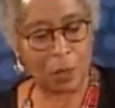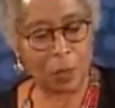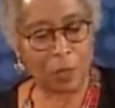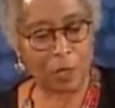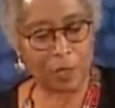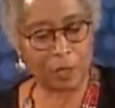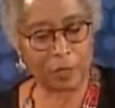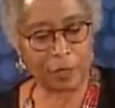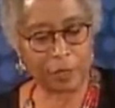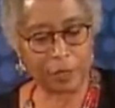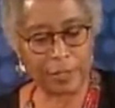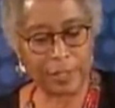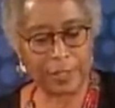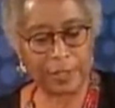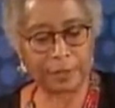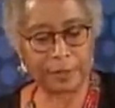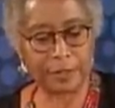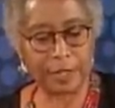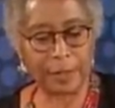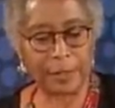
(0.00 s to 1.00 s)
One of the
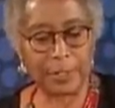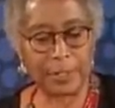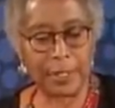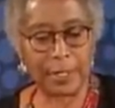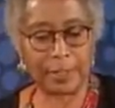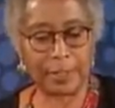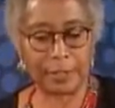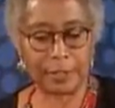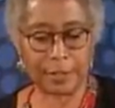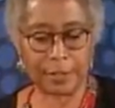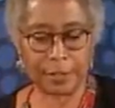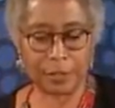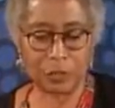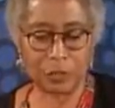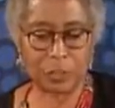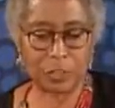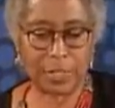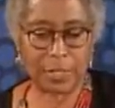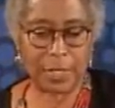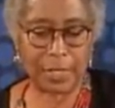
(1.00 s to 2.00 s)
things I began to
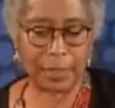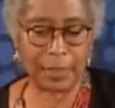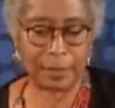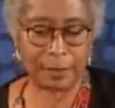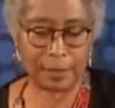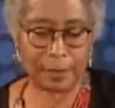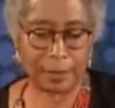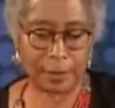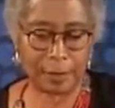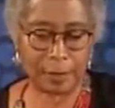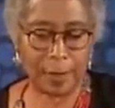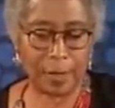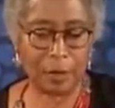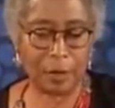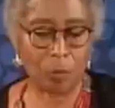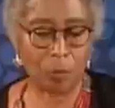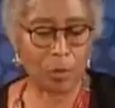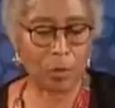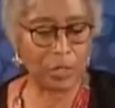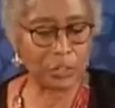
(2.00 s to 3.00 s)
understand
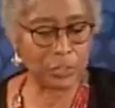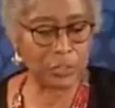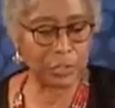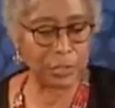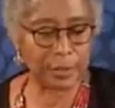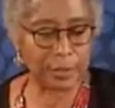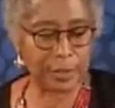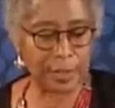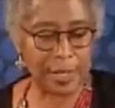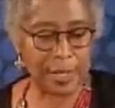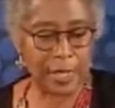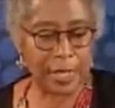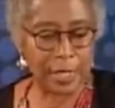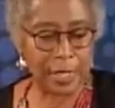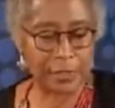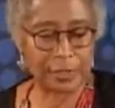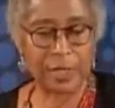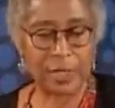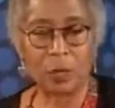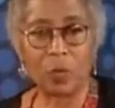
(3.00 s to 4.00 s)
about oppression
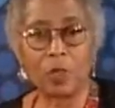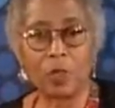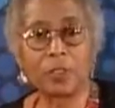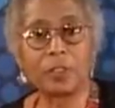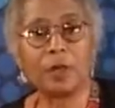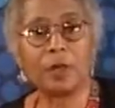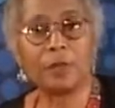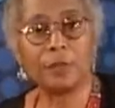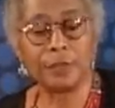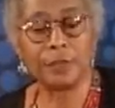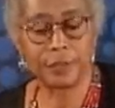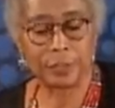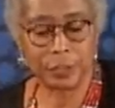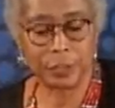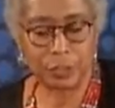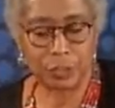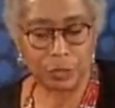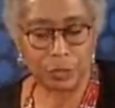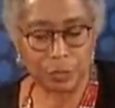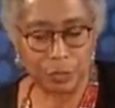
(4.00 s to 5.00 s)
as I worked on this
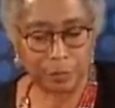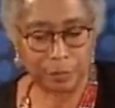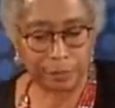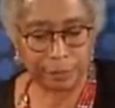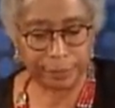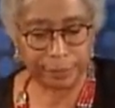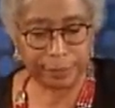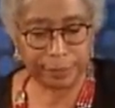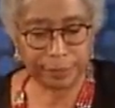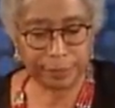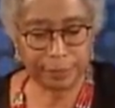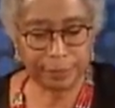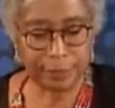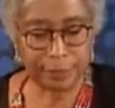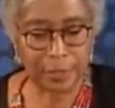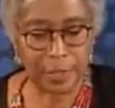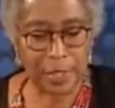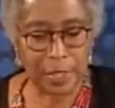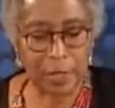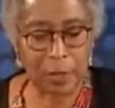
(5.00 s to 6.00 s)
issue
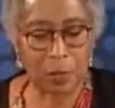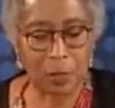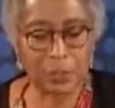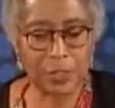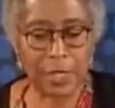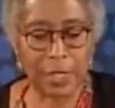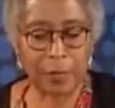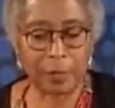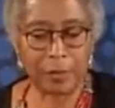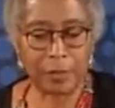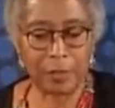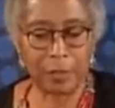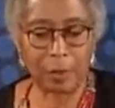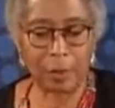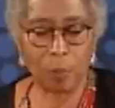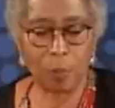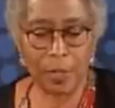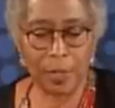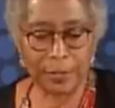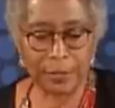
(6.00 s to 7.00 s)
was how the
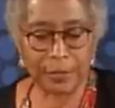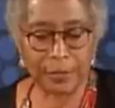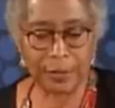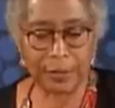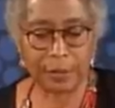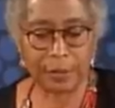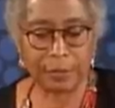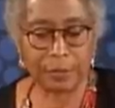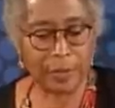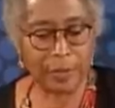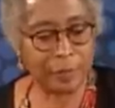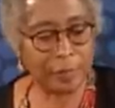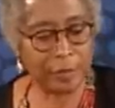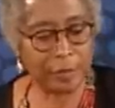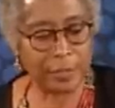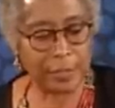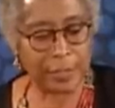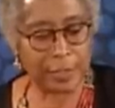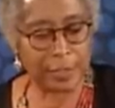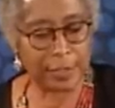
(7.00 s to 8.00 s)
oppressor,
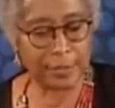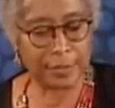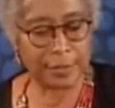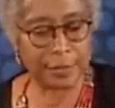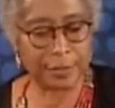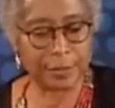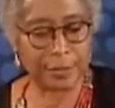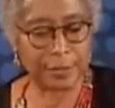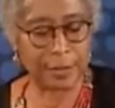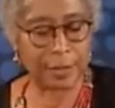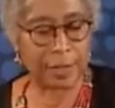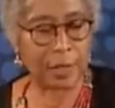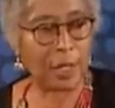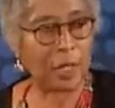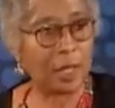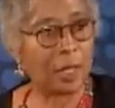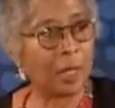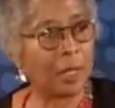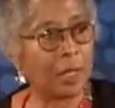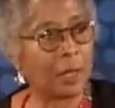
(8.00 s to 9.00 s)
whoever it is,
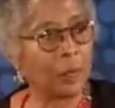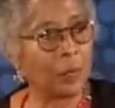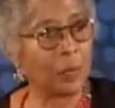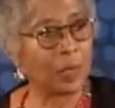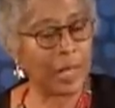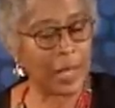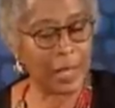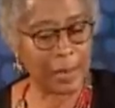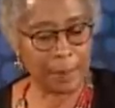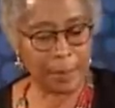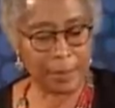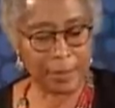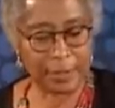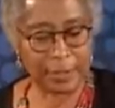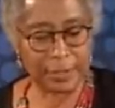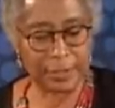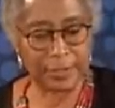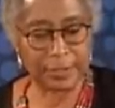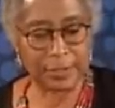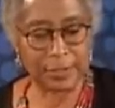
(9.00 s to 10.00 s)
will
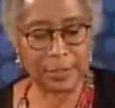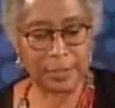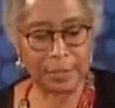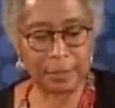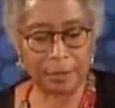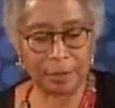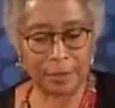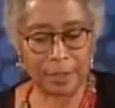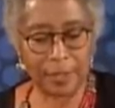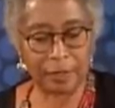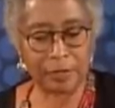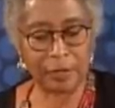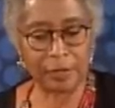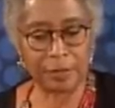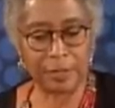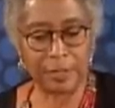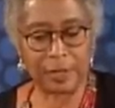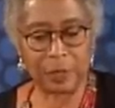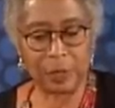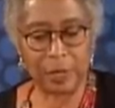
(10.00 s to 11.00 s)
happily steal
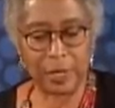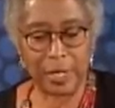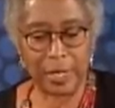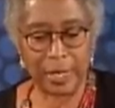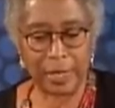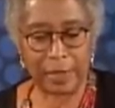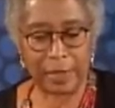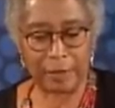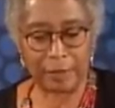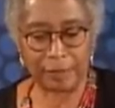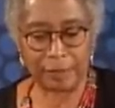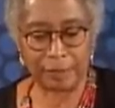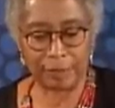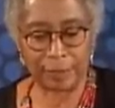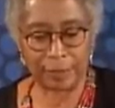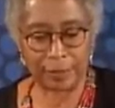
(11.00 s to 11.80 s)
everything we have,